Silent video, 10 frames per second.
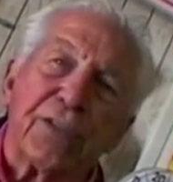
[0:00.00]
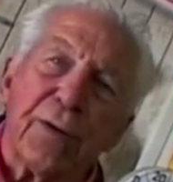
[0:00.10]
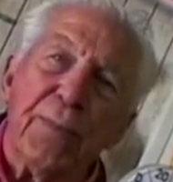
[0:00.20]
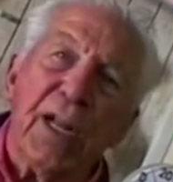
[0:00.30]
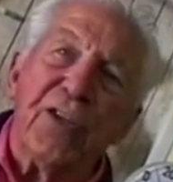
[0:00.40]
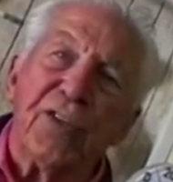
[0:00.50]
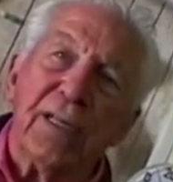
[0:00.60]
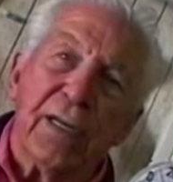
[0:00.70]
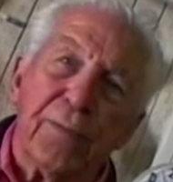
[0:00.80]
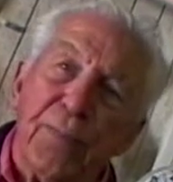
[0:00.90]
Discrimination
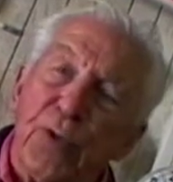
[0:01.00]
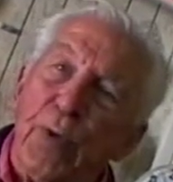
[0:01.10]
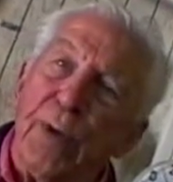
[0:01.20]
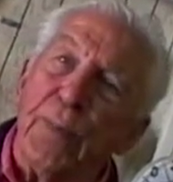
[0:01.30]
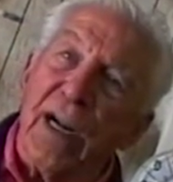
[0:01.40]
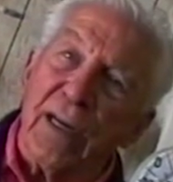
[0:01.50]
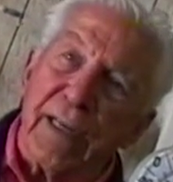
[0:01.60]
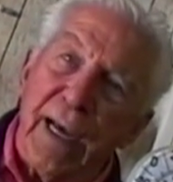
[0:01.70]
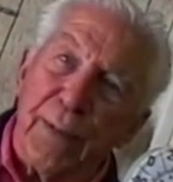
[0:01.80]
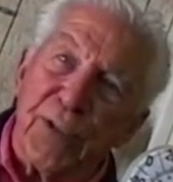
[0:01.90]
between bottle
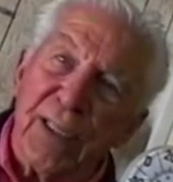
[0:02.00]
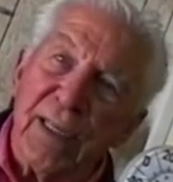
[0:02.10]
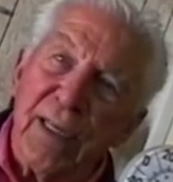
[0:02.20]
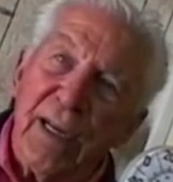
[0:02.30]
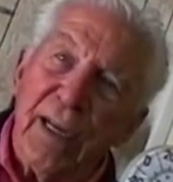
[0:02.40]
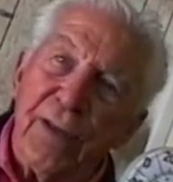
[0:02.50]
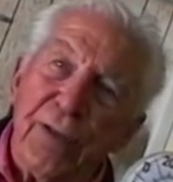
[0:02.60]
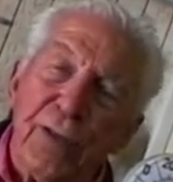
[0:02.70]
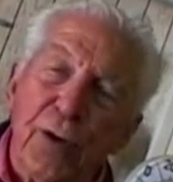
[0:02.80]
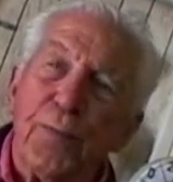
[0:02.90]
caps.
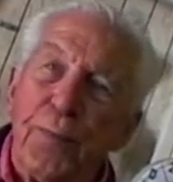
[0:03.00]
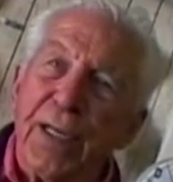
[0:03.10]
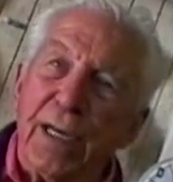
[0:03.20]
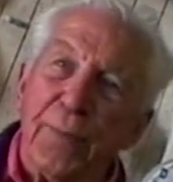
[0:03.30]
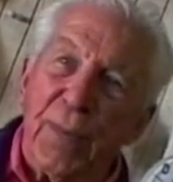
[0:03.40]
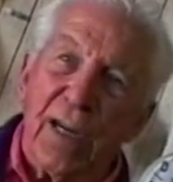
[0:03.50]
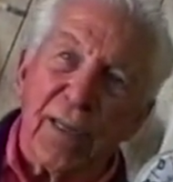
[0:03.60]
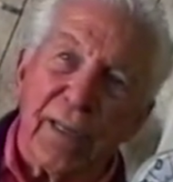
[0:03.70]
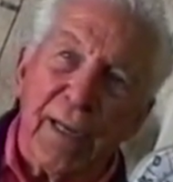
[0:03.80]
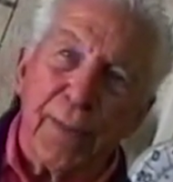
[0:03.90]
You don't pick up
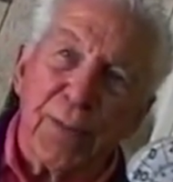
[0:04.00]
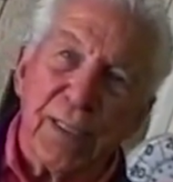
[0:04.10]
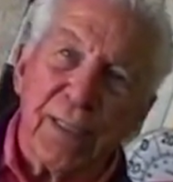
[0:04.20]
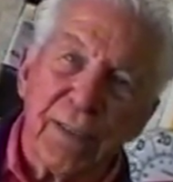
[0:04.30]
bottle caps.